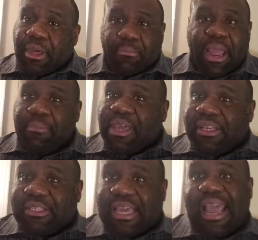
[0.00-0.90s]
maybe
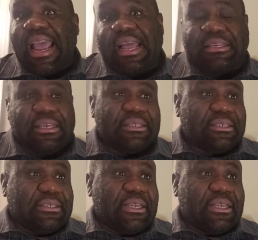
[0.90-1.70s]
it's cans, it's,